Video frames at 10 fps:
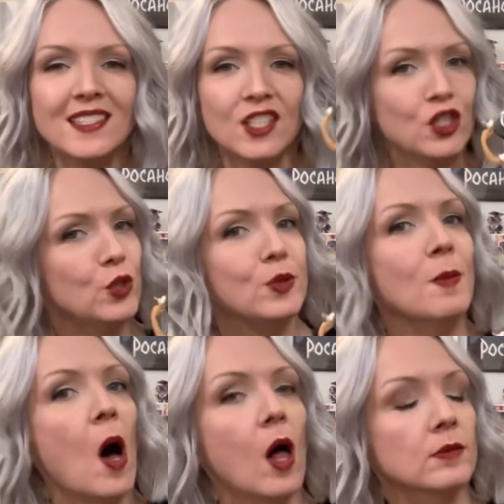is too
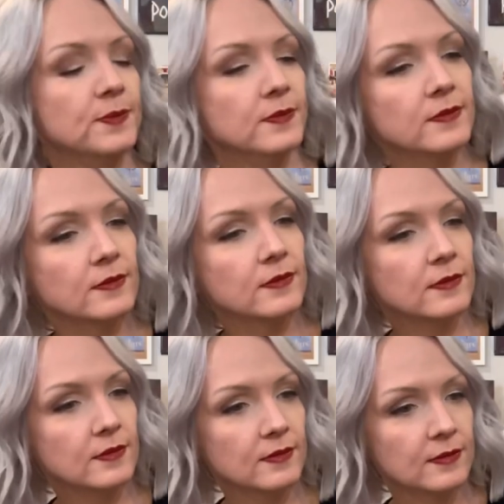small.
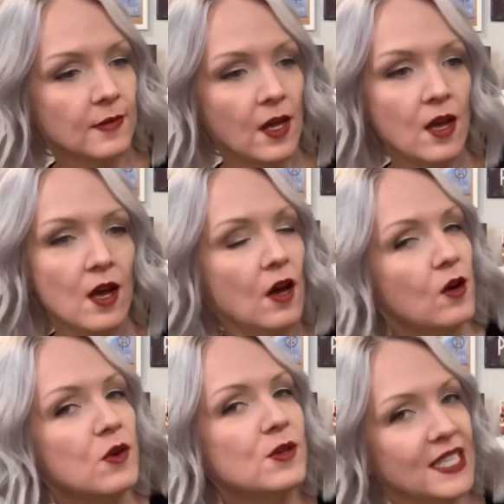
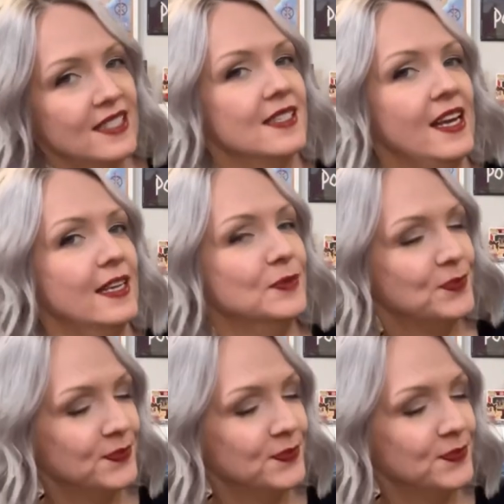Oh, Disney.